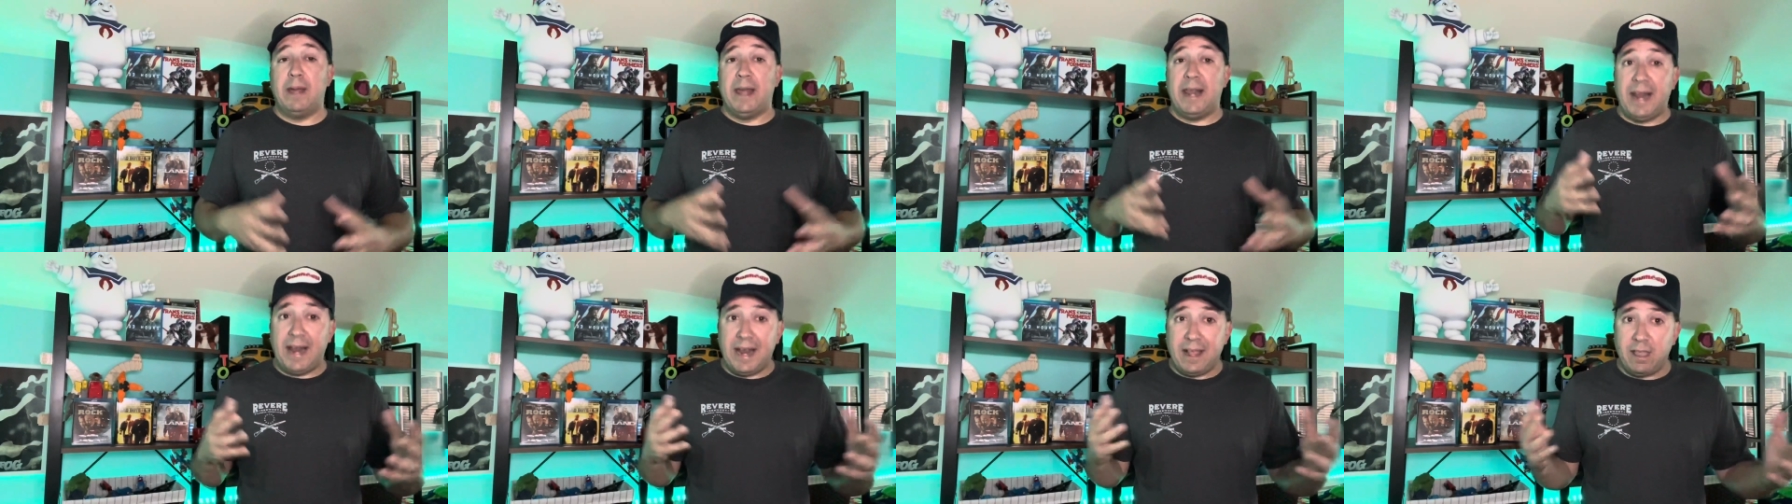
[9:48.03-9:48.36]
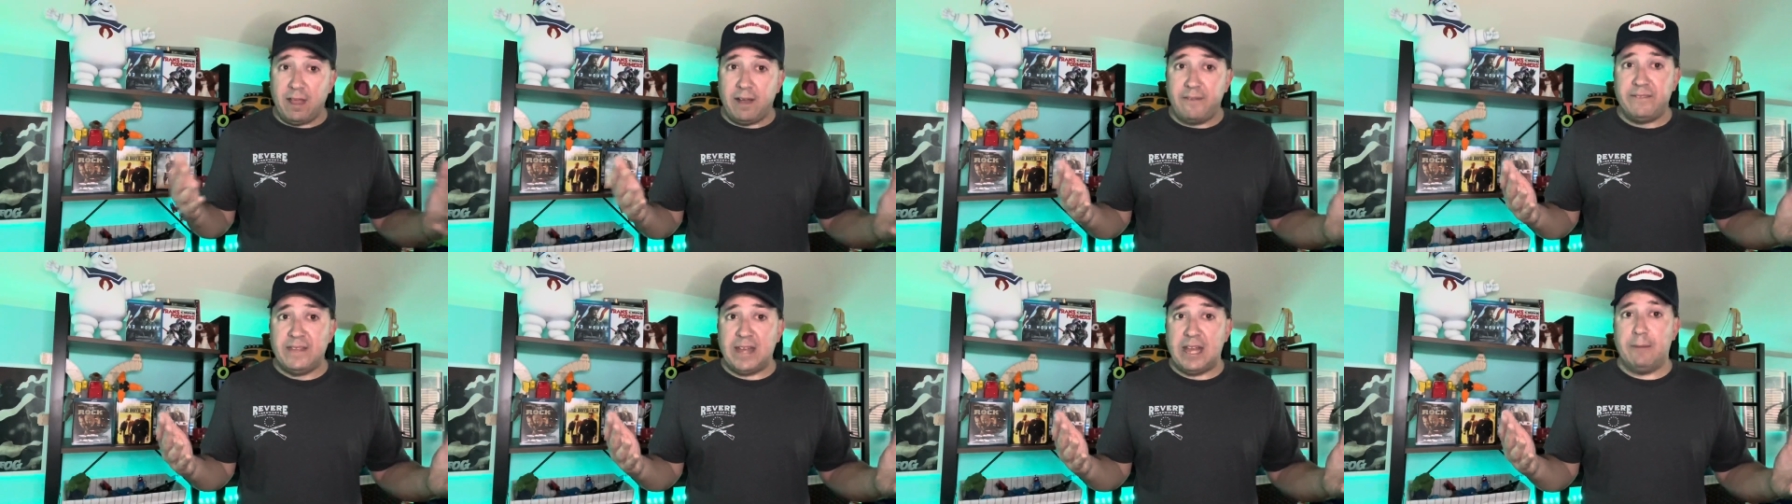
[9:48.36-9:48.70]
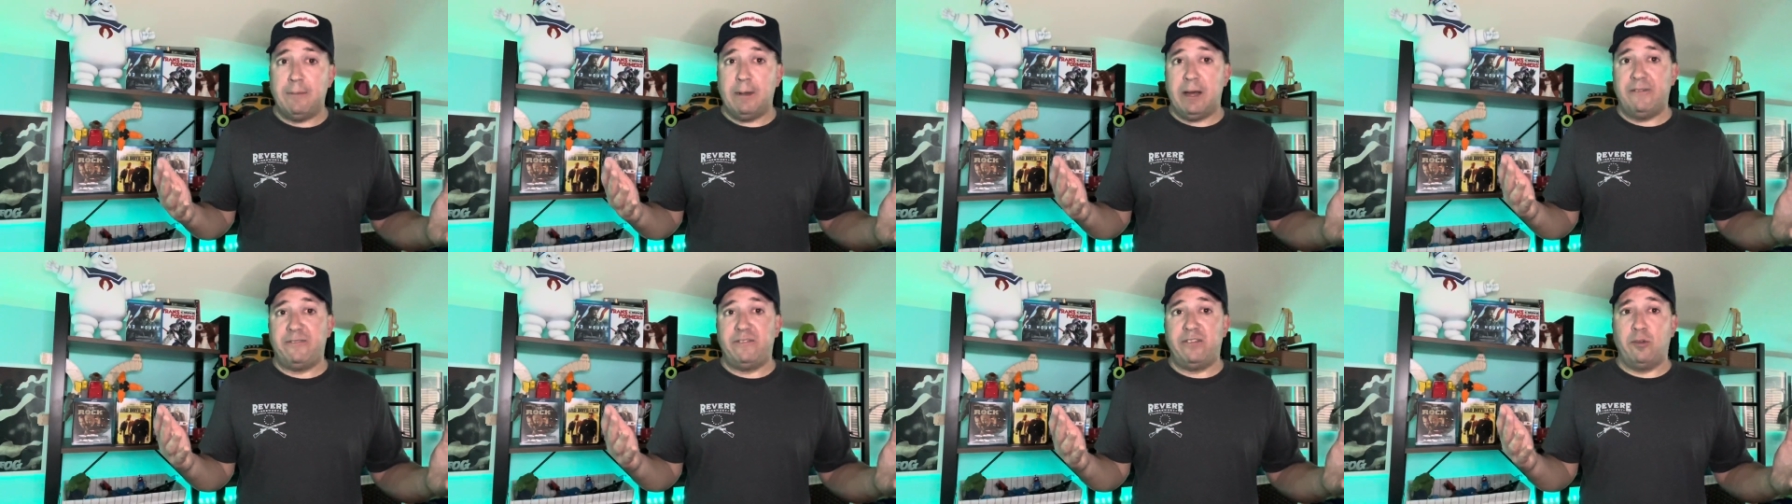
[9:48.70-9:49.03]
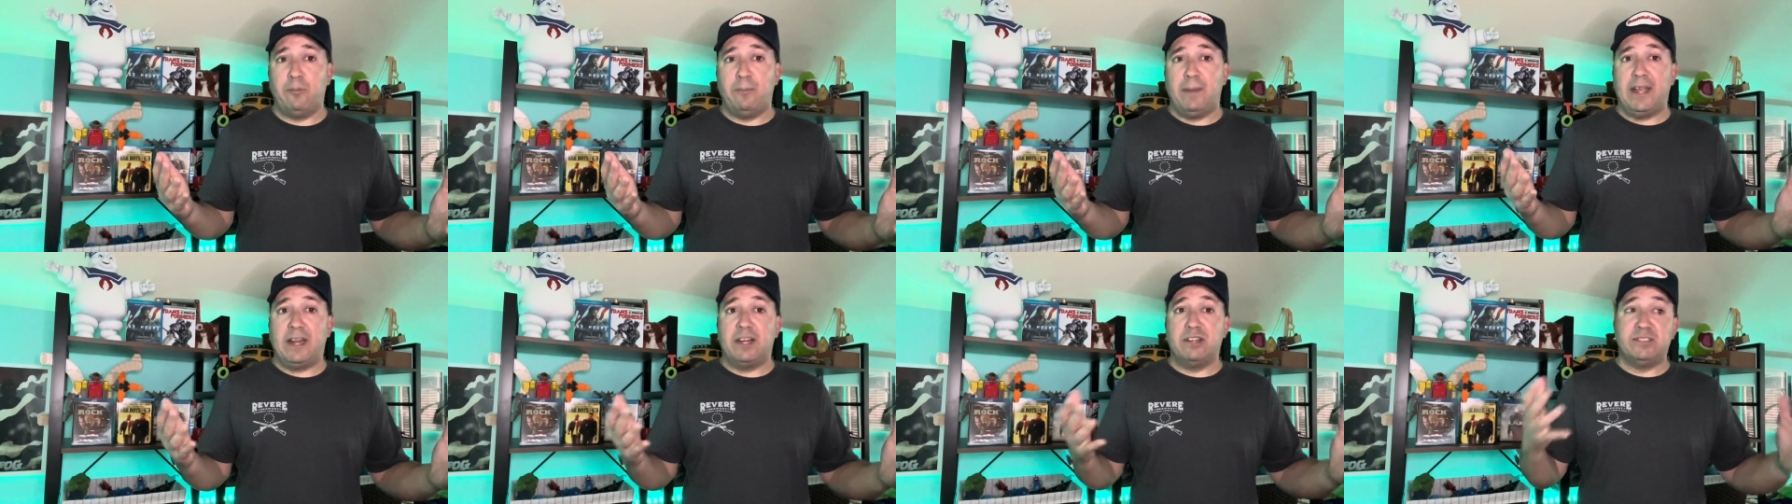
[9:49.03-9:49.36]
And I love that about
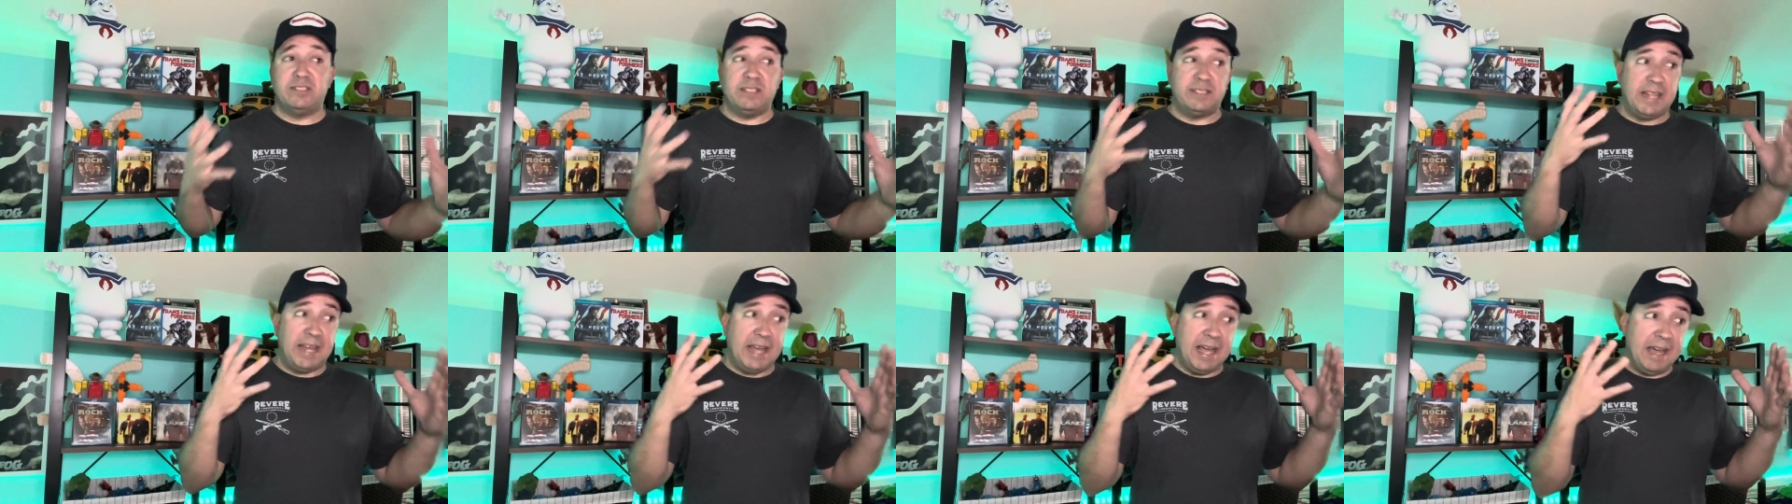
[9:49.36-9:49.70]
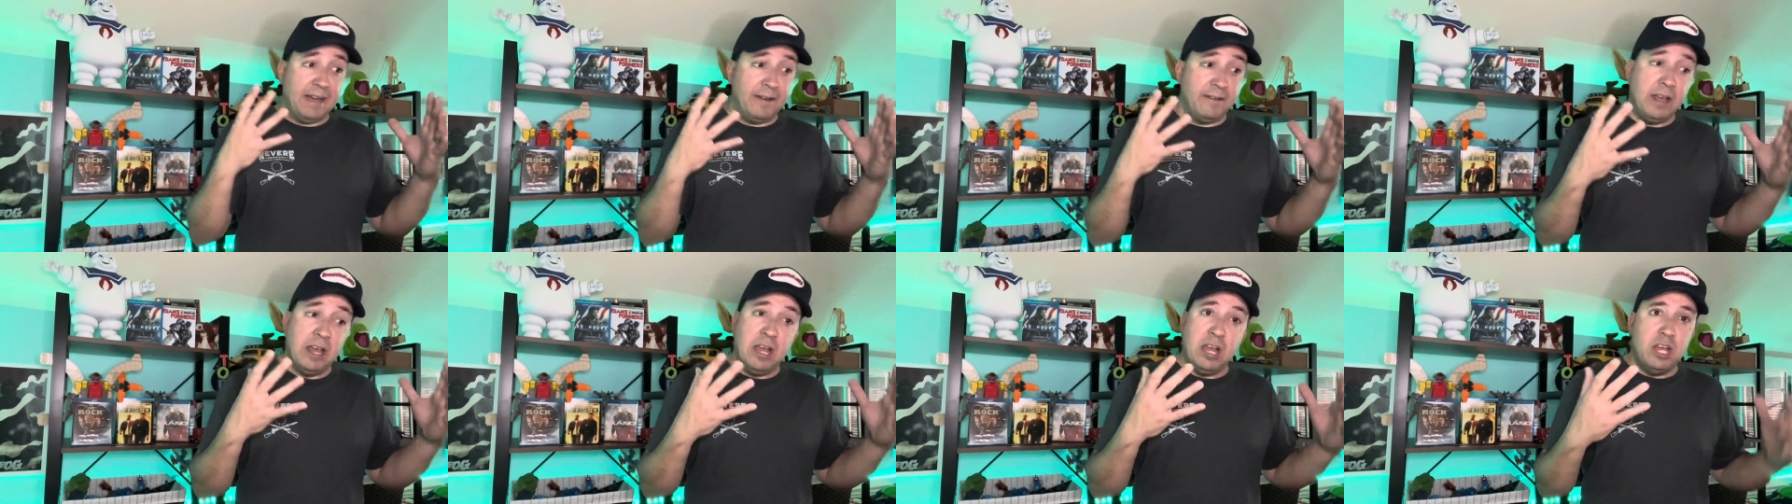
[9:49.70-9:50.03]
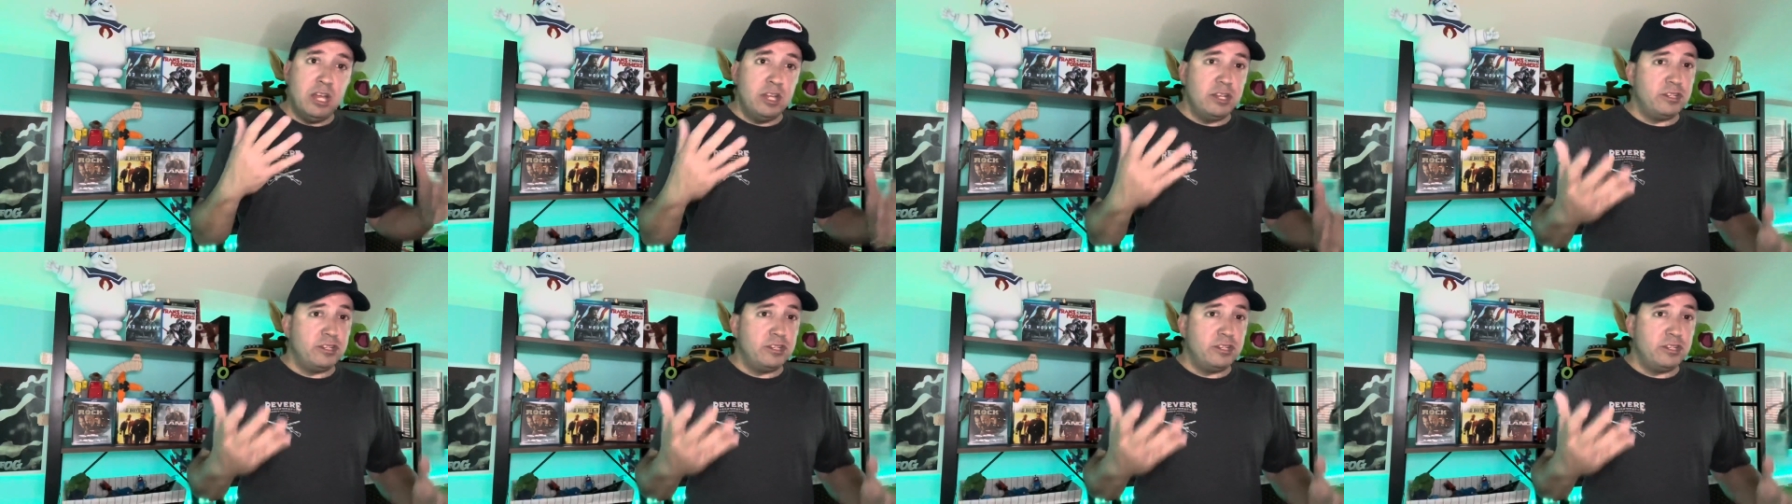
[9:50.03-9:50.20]
filmmakers, that they have.